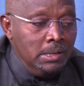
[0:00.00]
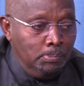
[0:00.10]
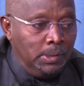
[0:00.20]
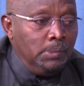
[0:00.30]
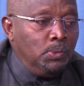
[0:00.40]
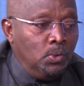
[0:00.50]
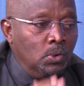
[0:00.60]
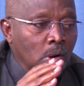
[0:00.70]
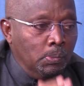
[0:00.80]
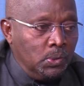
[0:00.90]
people
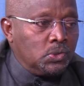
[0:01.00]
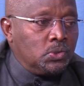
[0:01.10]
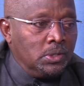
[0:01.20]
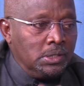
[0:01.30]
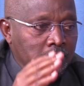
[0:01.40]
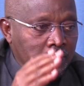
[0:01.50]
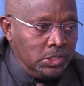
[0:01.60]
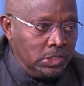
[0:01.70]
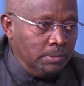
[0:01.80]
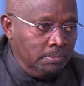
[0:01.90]
who are opposed to this
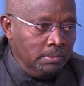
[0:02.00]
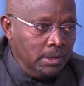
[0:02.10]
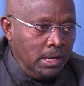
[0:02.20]
regime